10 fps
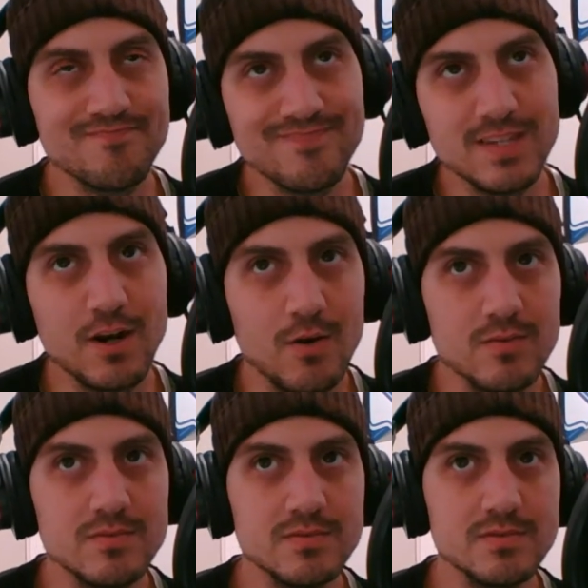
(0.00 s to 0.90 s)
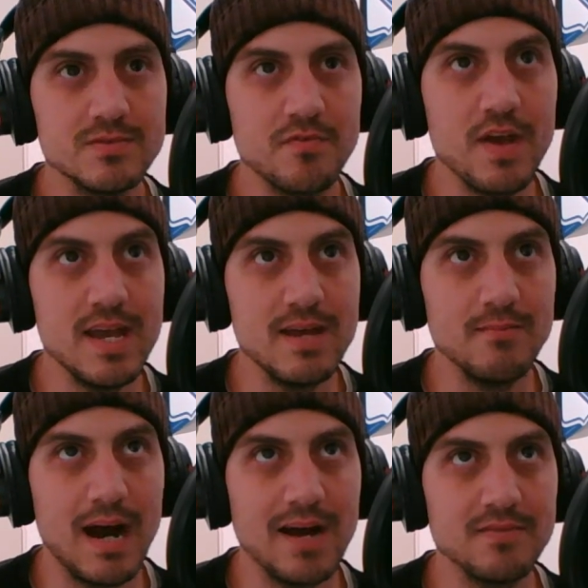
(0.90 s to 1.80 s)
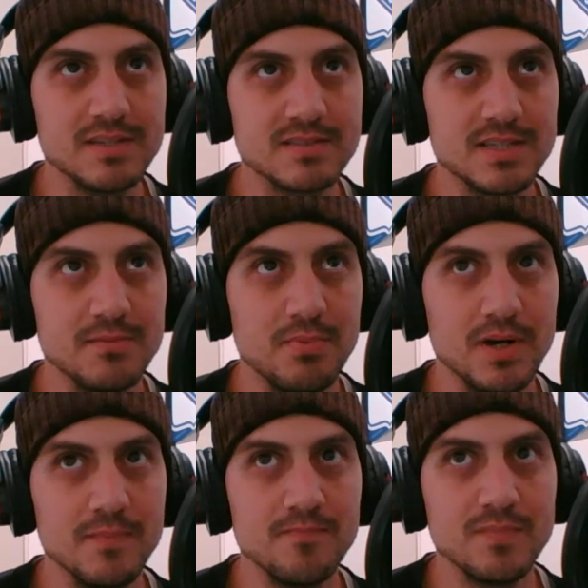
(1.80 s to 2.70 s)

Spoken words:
for him, obviously, but,